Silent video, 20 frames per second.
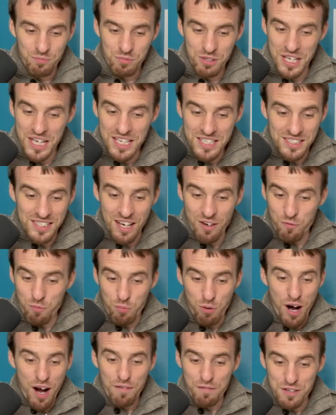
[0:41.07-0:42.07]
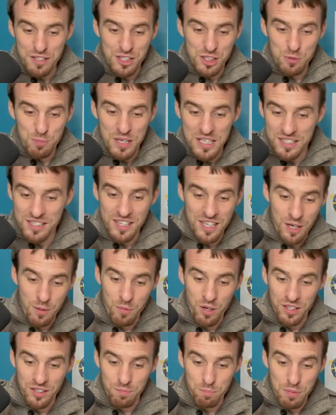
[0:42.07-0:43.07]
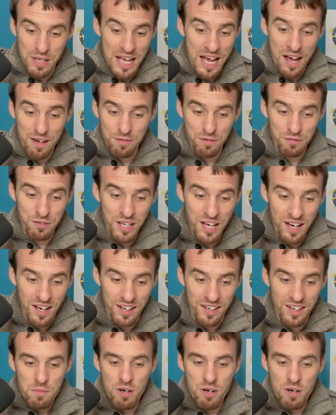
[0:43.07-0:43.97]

Kings have prophets speak to them on behalf of God.